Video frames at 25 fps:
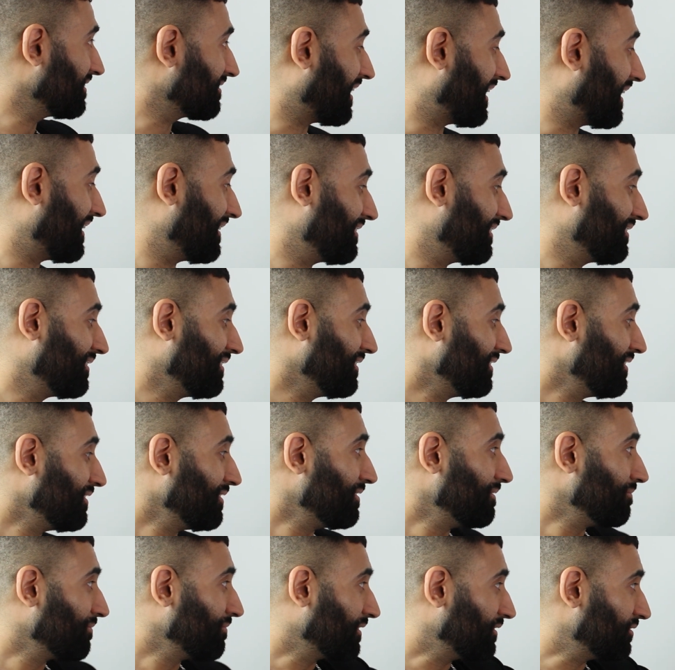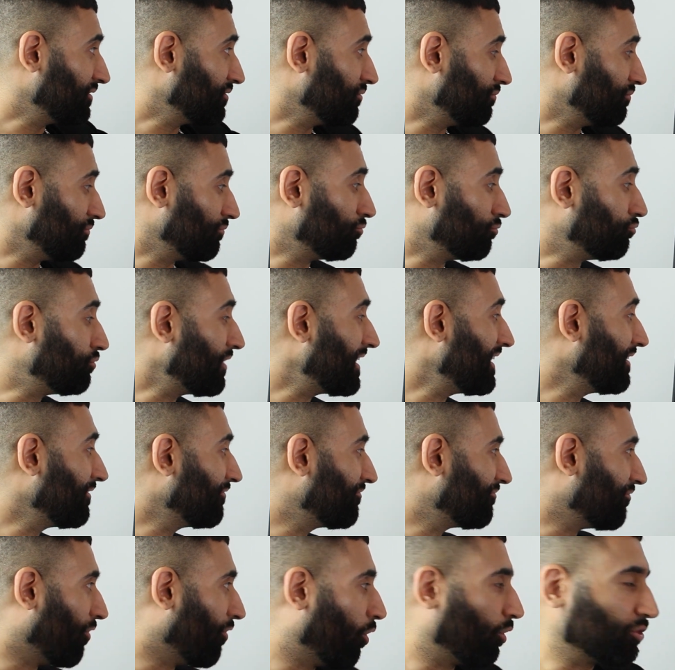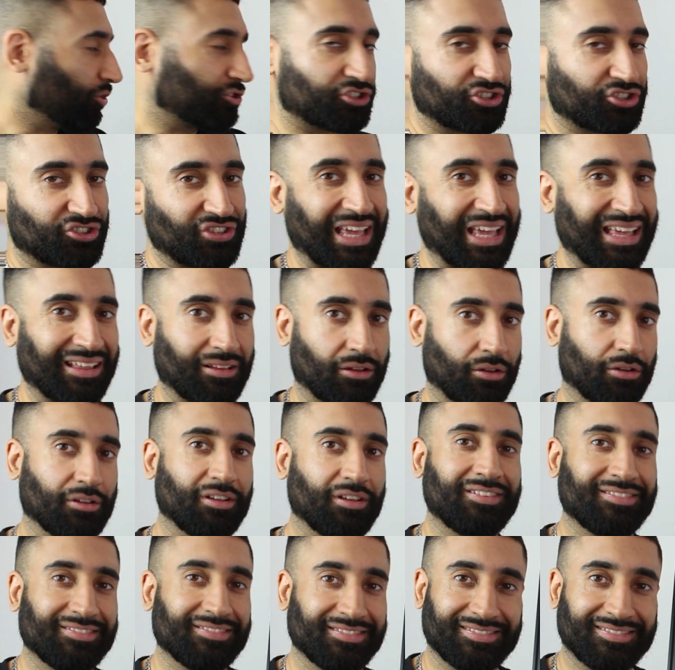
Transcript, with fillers: is like reinforced steel.